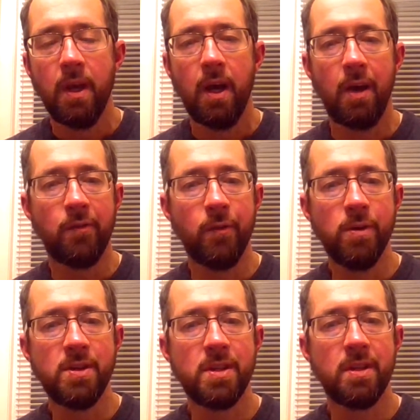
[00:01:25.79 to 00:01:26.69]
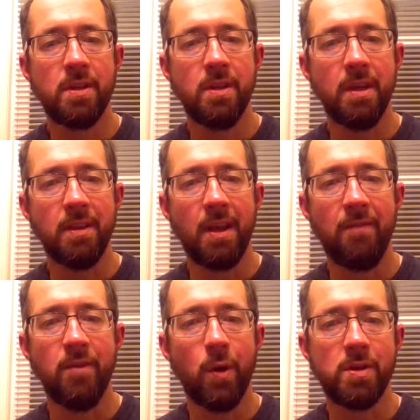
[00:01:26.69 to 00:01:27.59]
The first thing that I've
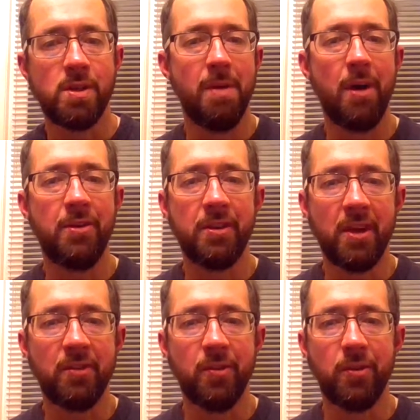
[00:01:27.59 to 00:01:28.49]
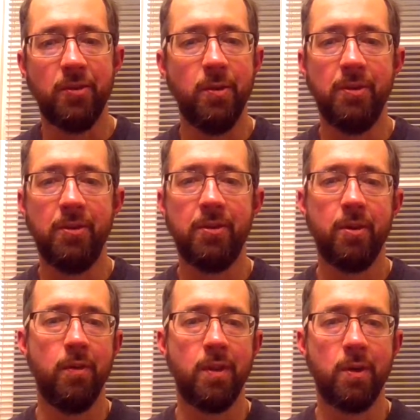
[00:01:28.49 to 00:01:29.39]
noticed about successful students
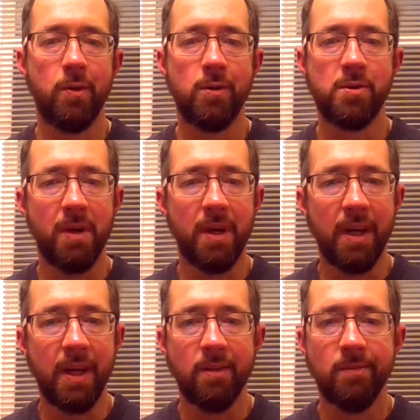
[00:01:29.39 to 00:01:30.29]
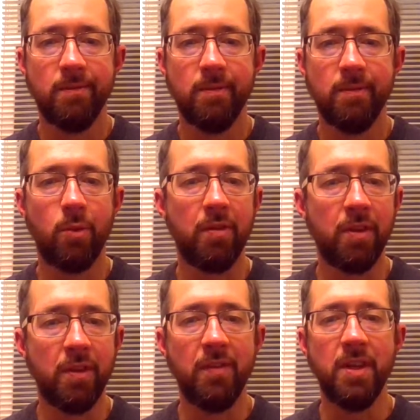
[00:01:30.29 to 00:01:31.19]
over the course of my roughly
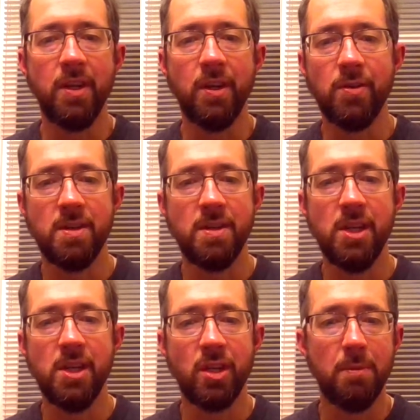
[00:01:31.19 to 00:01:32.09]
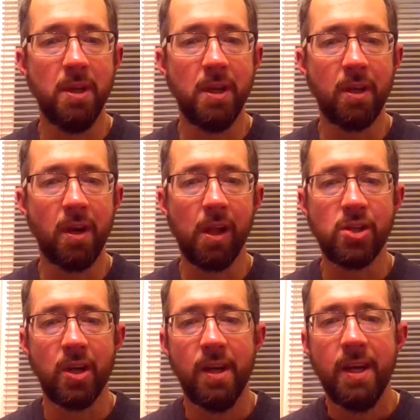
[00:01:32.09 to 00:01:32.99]
15 years in teaching community college
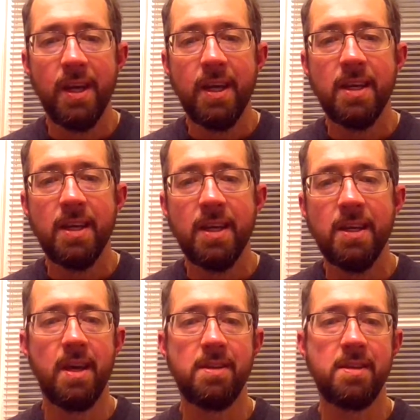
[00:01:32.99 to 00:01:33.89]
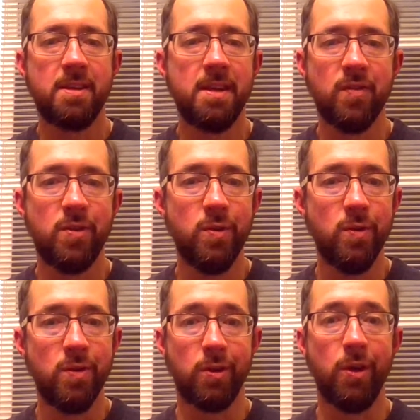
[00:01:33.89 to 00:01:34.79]
is that successful
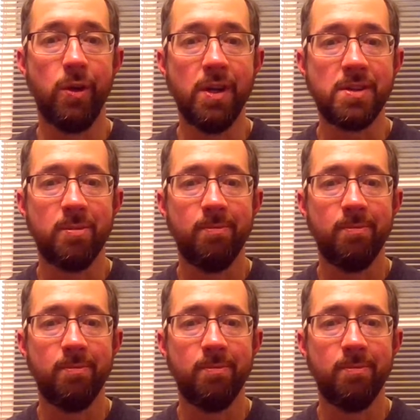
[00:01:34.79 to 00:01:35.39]
students are curious.